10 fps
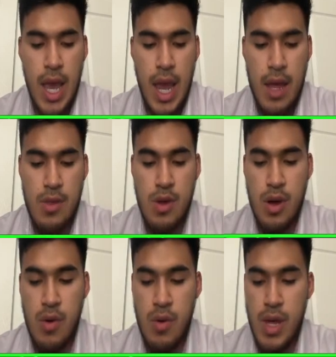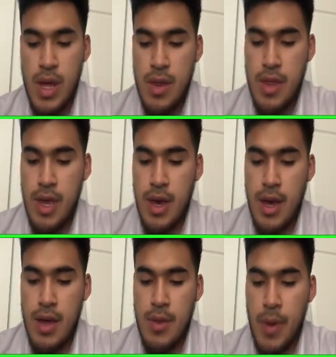and the the
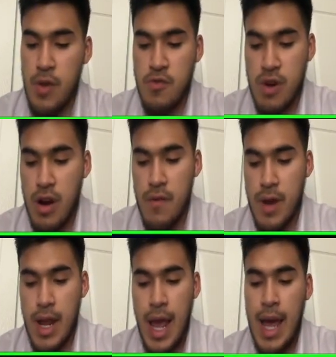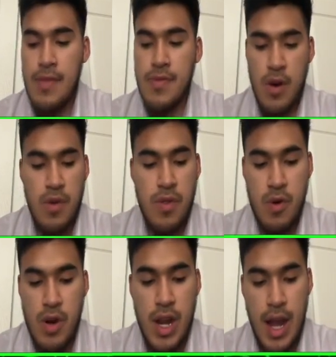uh, the Bengals recovered it at their
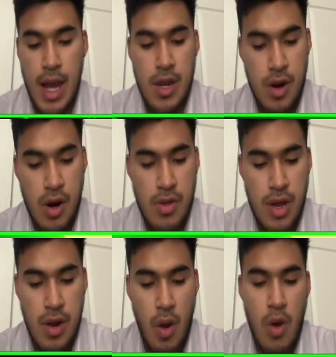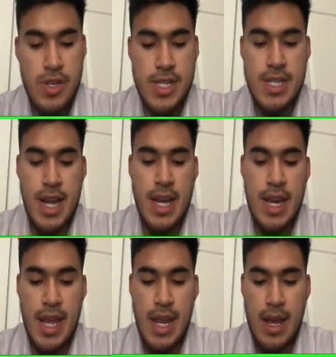39 yard line. All Cincinnati
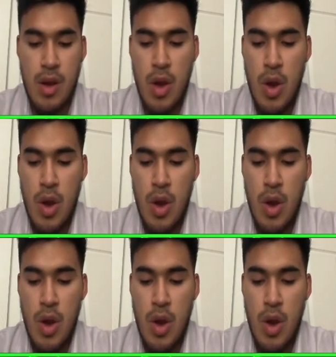needed